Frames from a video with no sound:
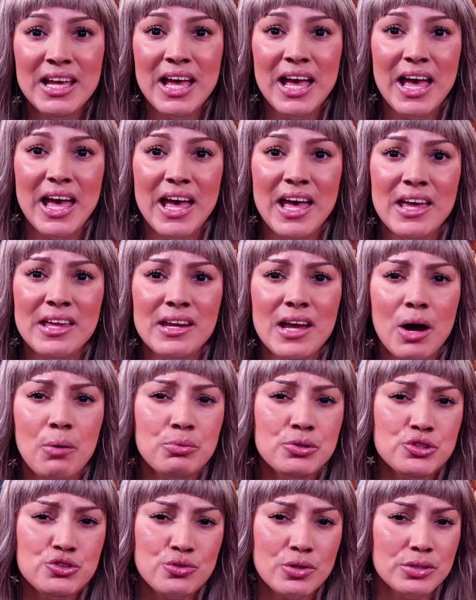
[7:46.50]
And I
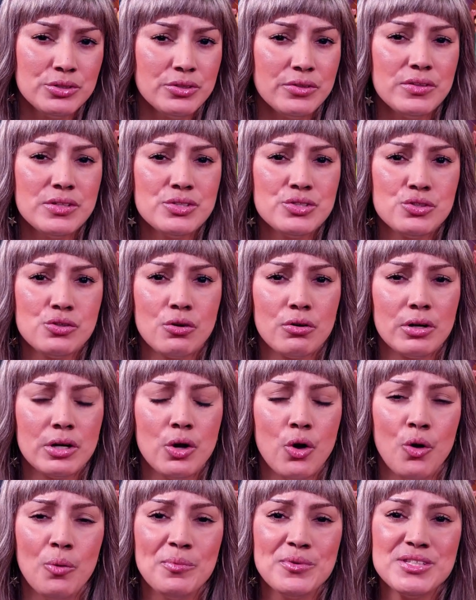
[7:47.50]
was drawn to this
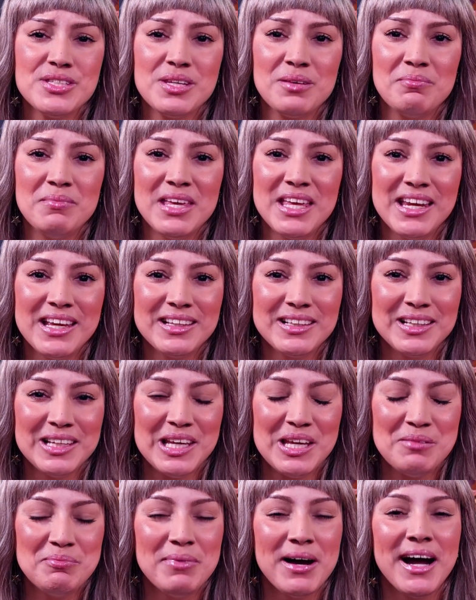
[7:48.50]
story almost
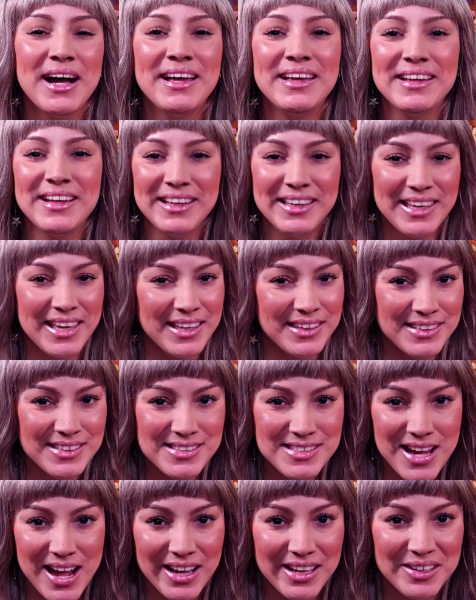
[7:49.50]
immediately by, again,
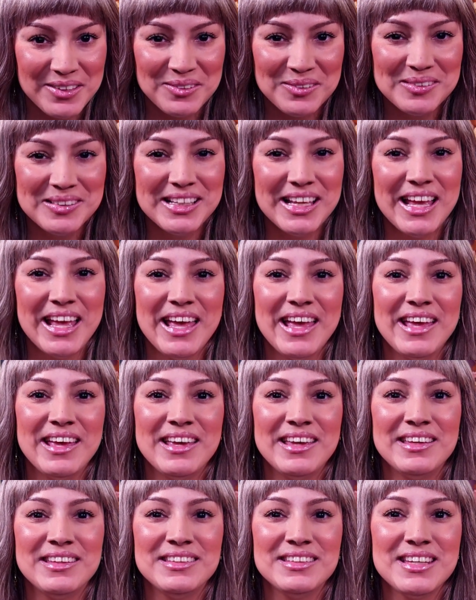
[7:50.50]
the title,
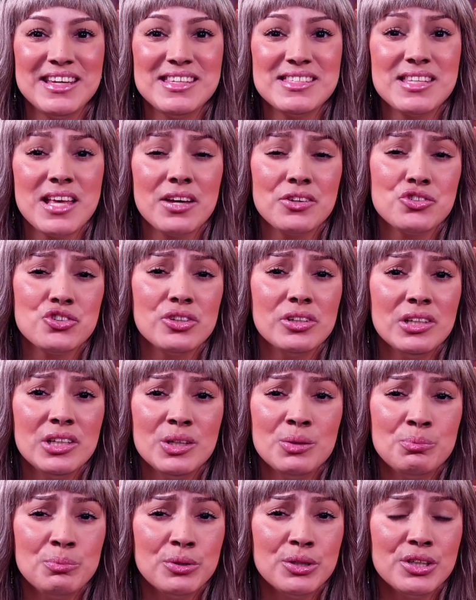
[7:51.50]
and it's actually
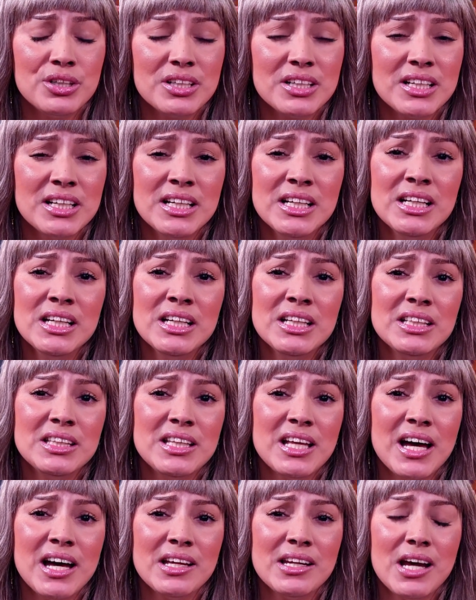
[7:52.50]
a book
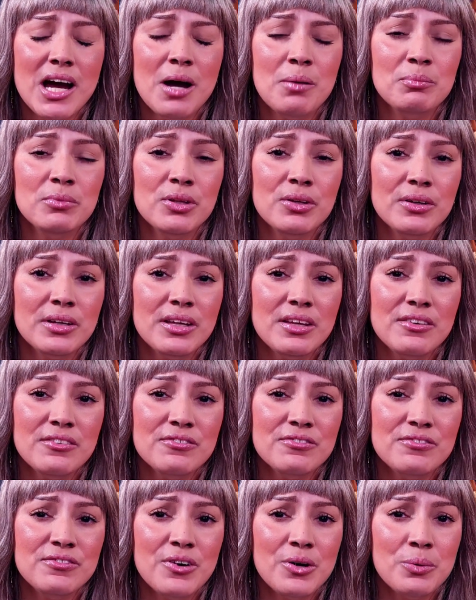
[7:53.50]
that I'm
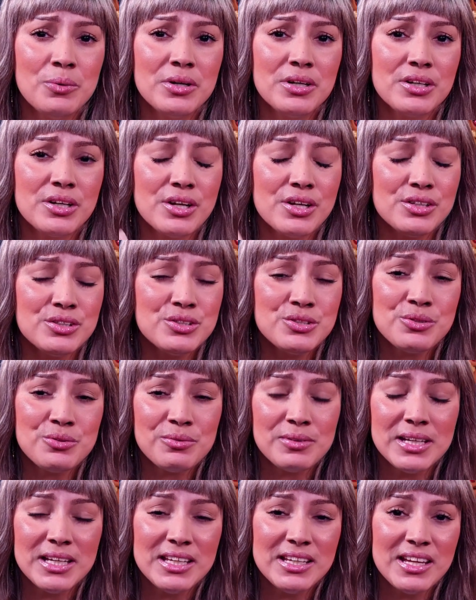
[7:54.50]
looking forward to
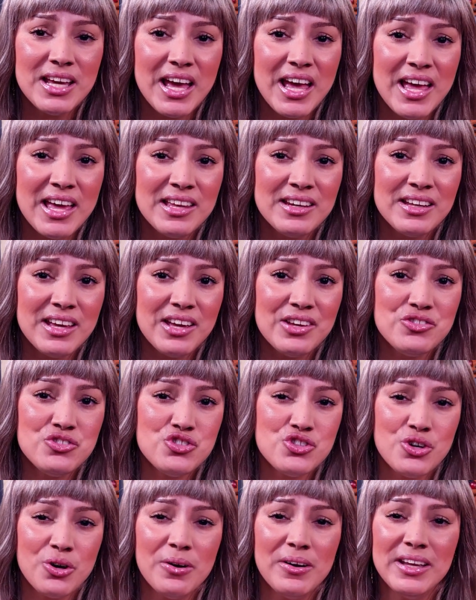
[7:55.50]
read and
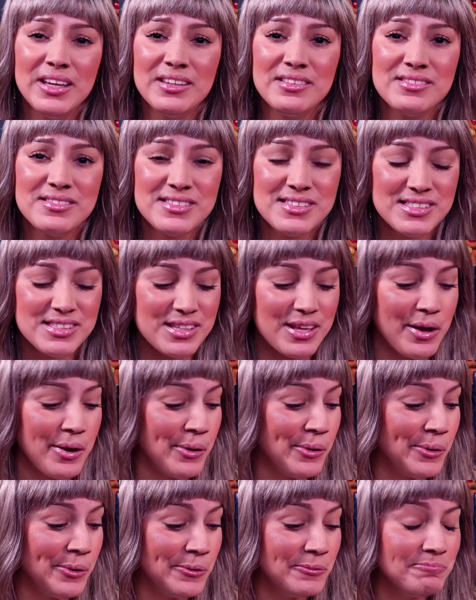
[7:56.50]
enjoying.
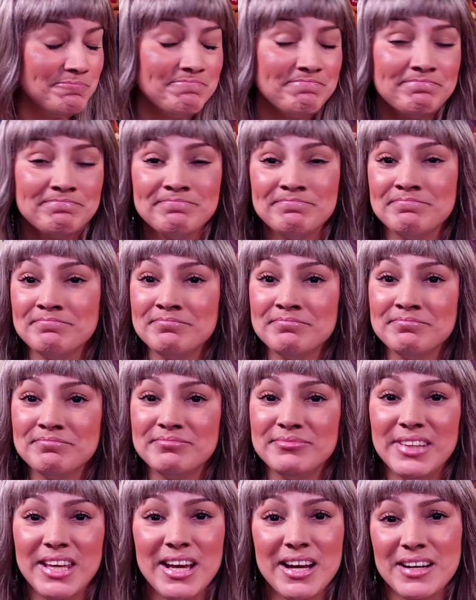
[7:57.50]
So
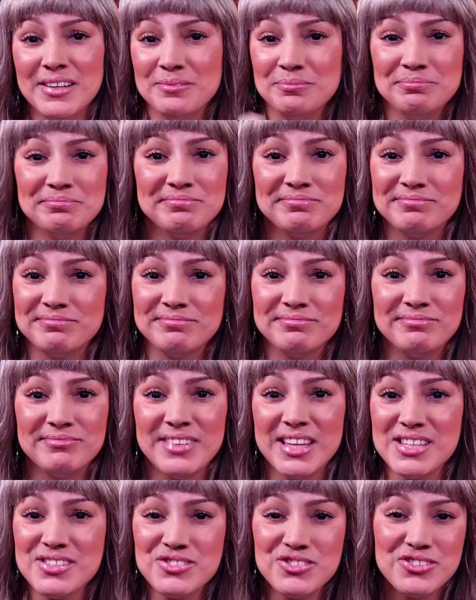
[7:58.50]
yeah,
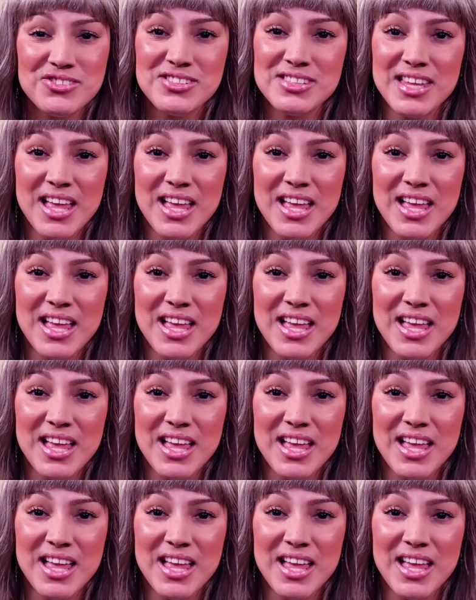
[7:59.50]
that's just